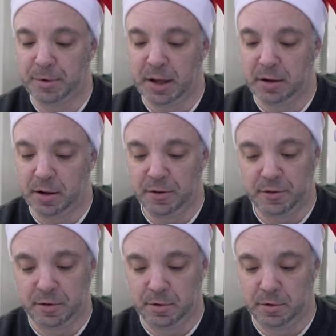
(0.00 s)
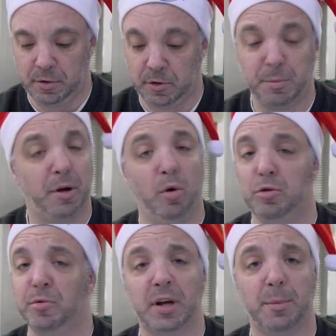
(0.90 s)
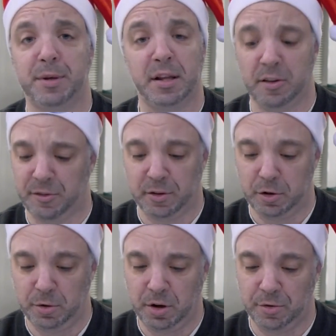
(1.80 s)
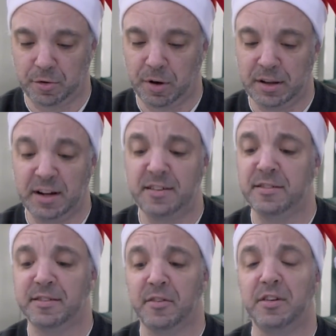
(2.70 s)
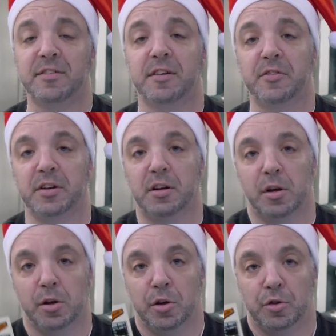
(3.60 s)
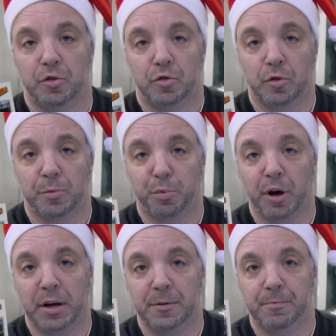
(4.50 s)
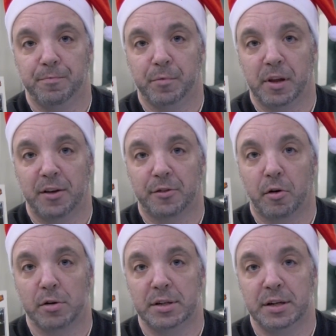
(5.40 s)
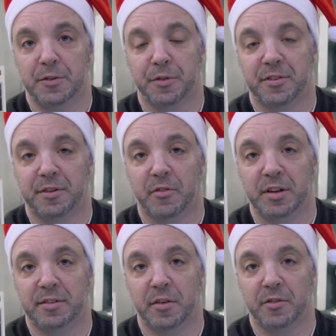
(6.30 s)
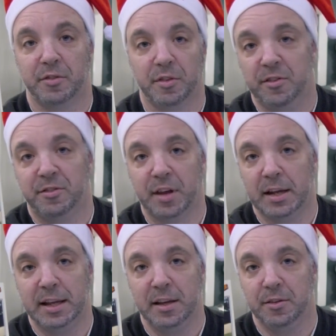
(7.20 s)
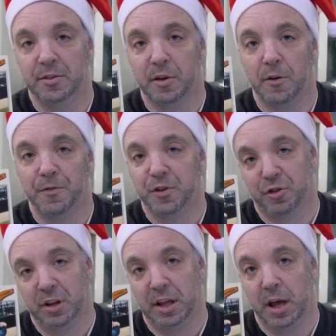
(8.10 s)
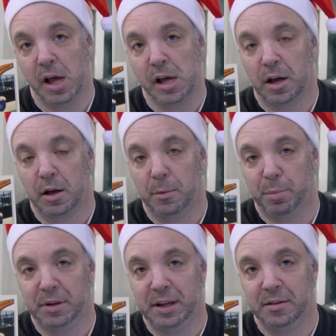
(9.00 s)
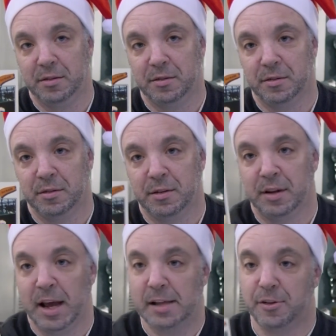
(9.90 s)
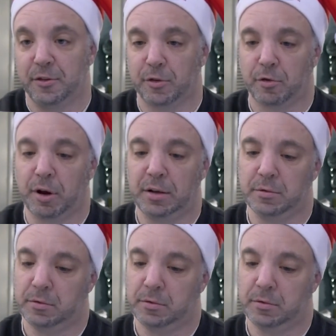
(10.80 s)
10 list, it's going to be a whole new top 10 list in the new year. It's great. 1977, George Brett. Last card I needed for the 77s. This set is officially complete. And this looks great.